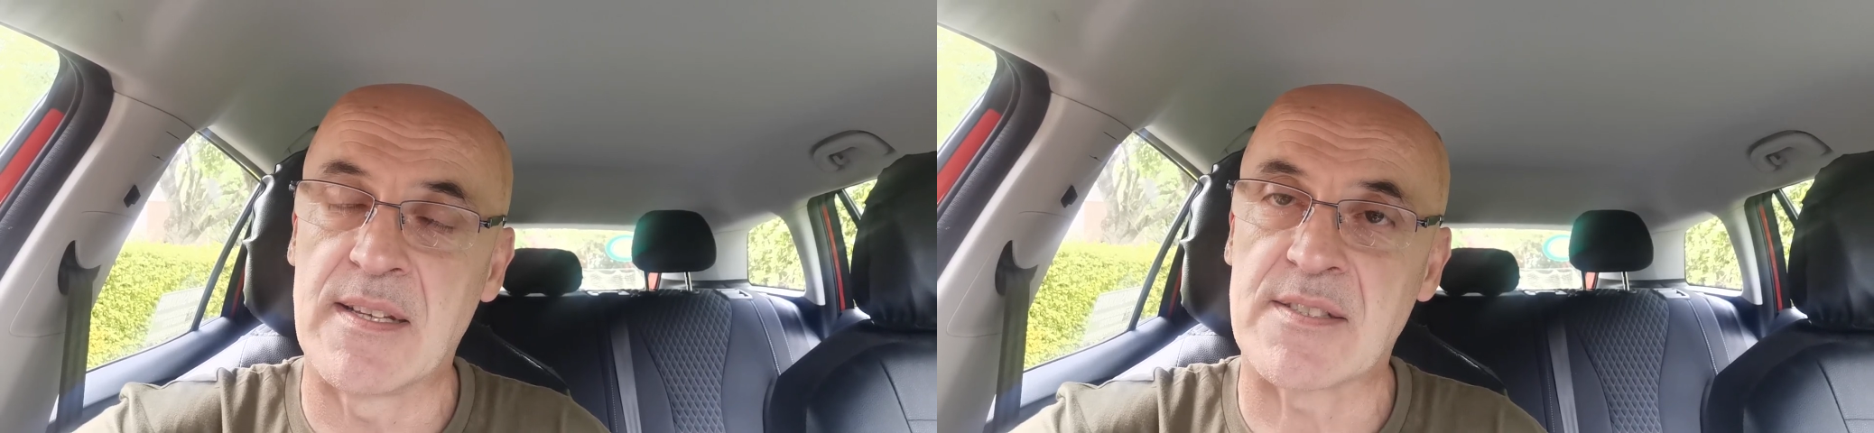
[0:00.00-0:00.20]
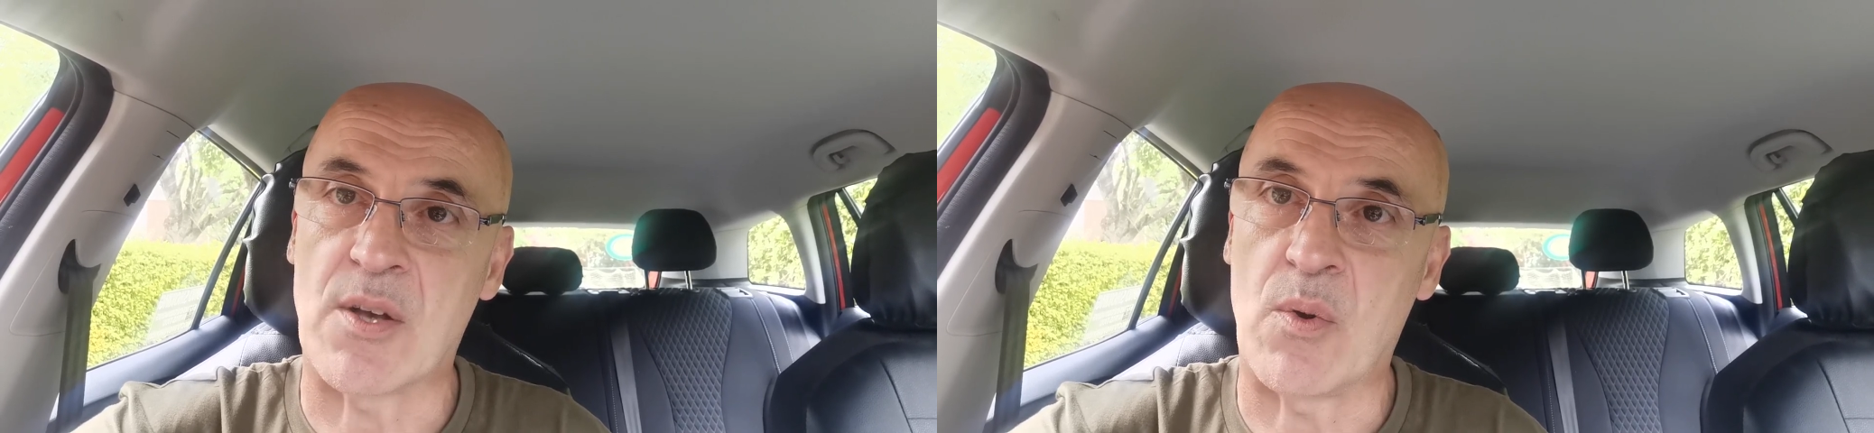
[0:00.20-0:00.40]

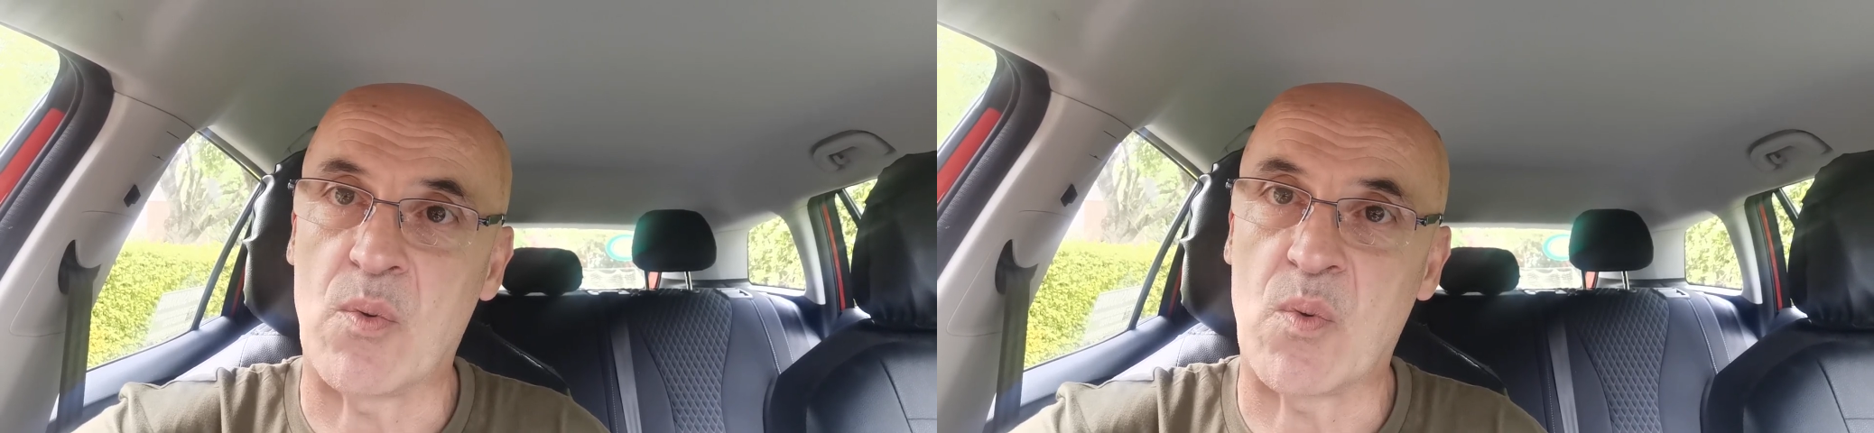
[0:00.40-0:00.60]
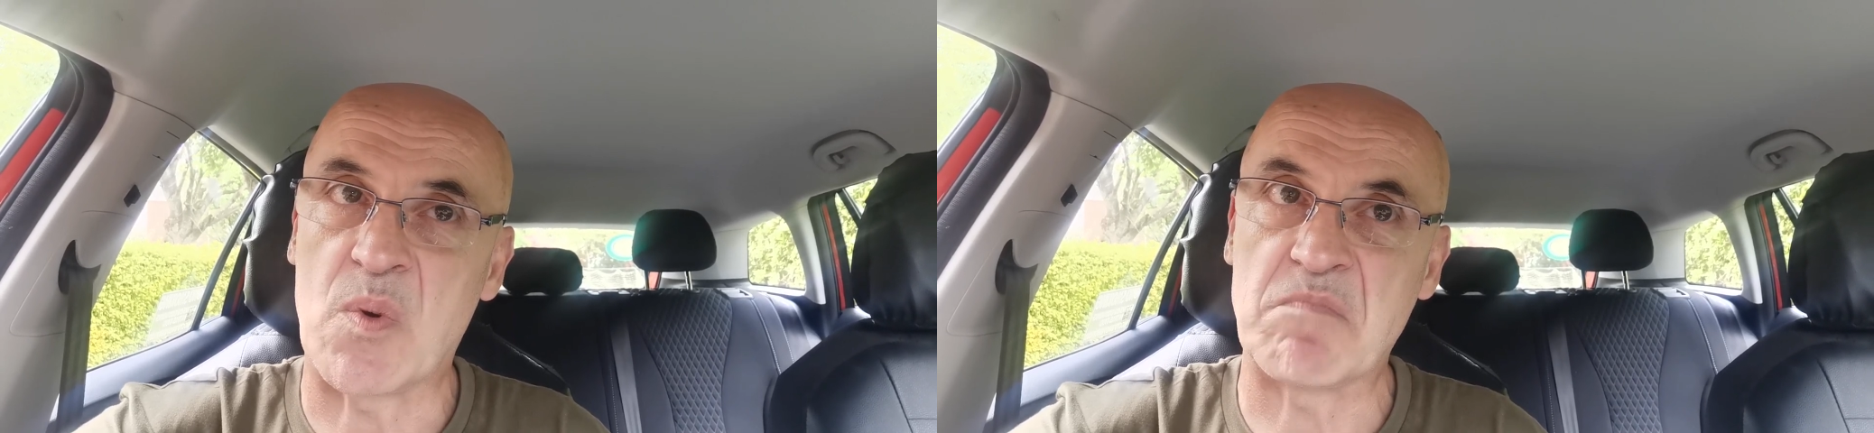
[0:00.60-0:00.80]

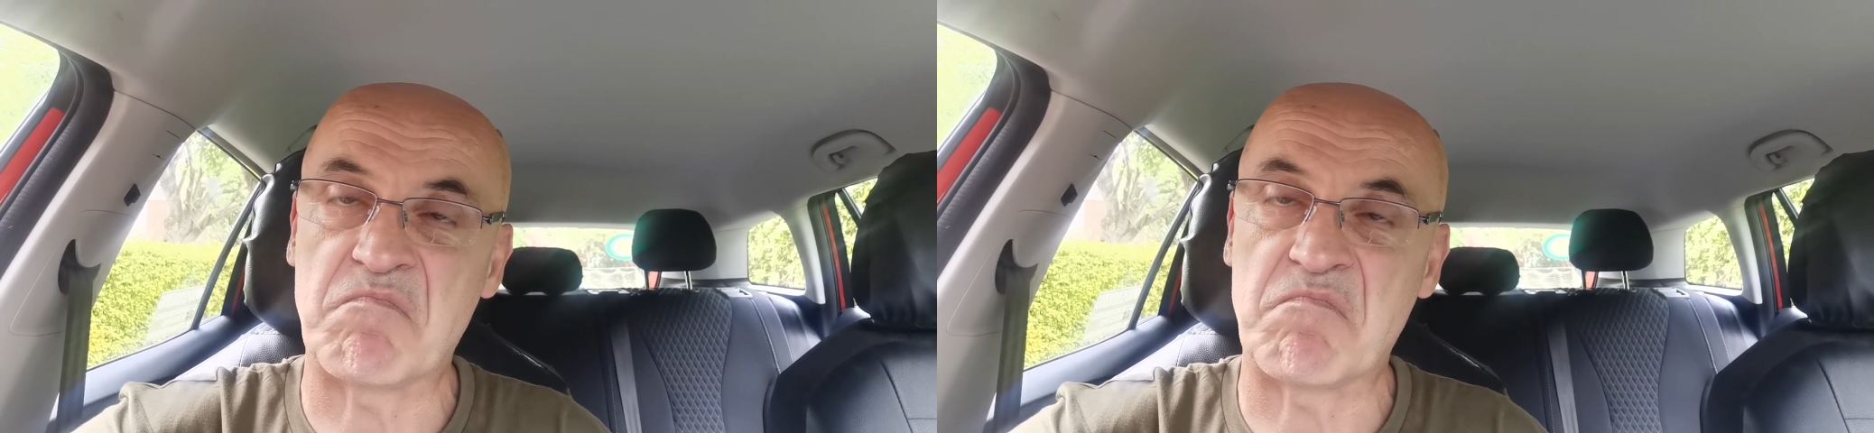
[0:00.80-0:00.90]
So